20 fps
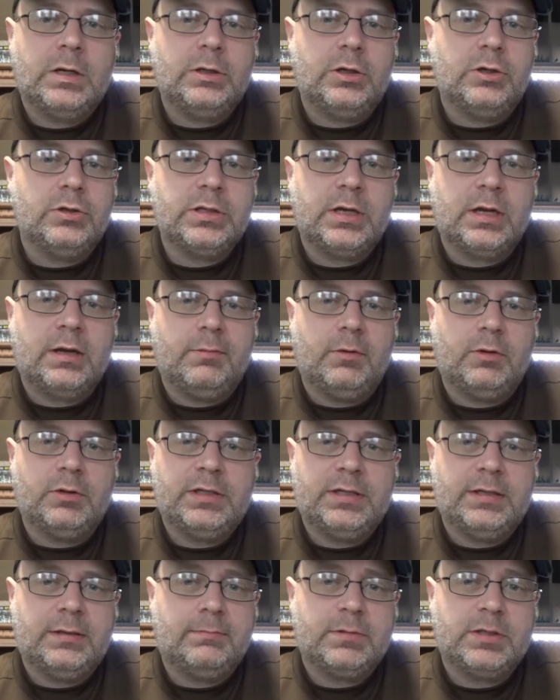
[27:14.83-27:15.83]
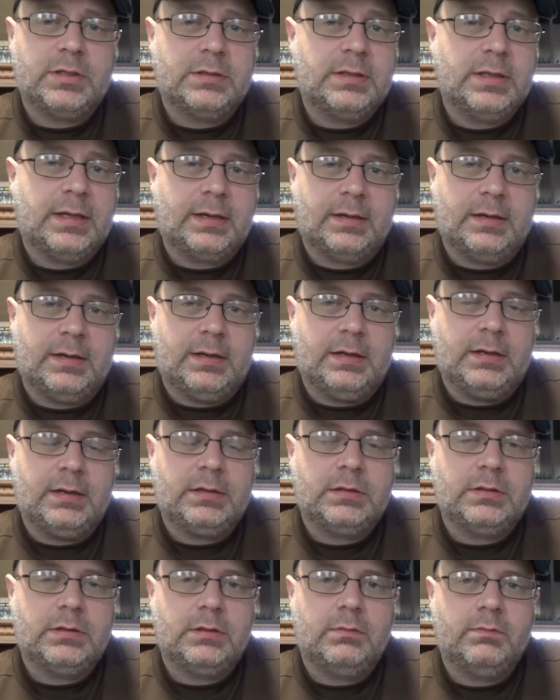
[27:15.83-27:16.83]
Use a couple of tips and
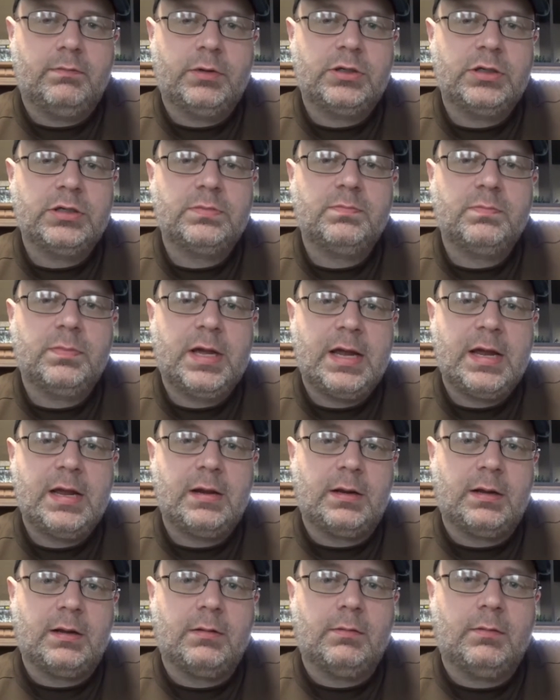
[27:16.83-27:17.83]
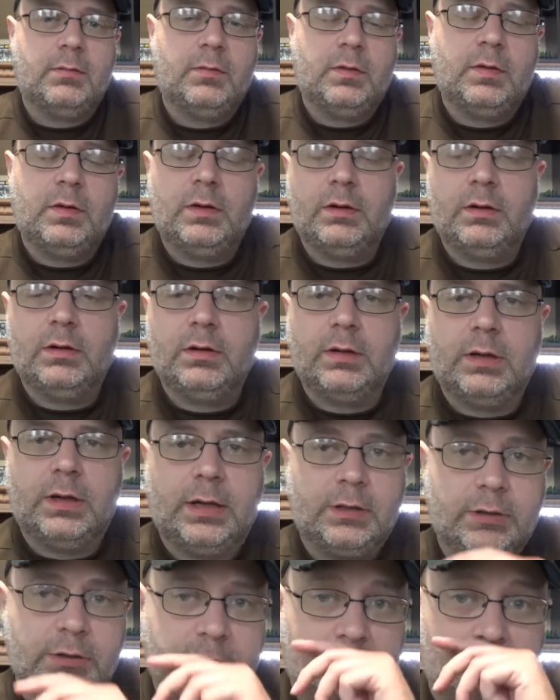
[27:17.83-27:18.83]
techniques, but just painting in